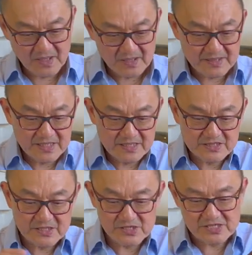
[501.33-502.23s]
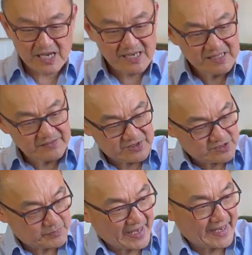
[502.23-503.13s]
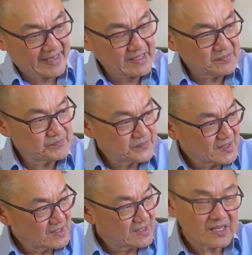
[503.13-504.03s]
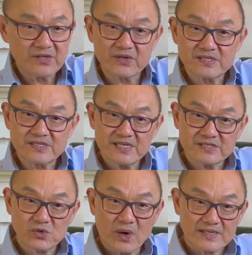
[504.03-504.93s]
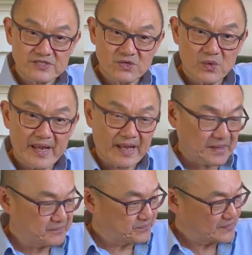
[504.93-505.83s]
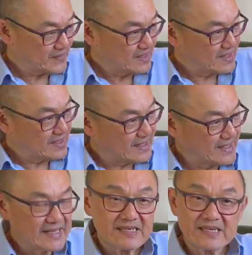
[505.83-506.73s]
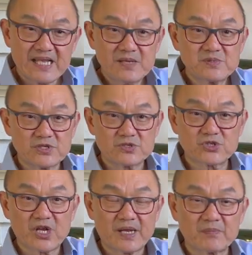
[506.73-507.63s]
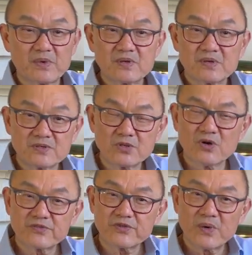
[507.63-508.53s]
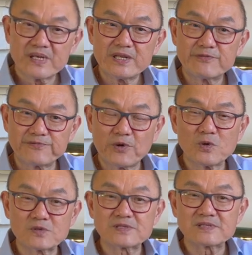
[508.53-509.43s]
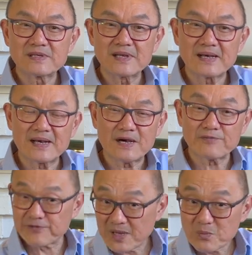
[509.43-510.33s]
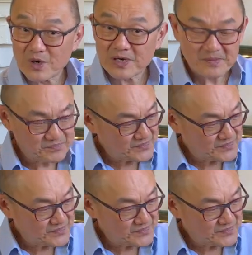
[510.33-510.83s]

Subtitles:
The design of this bag, you can see it's quite square. It keeps its shape not through any false framework.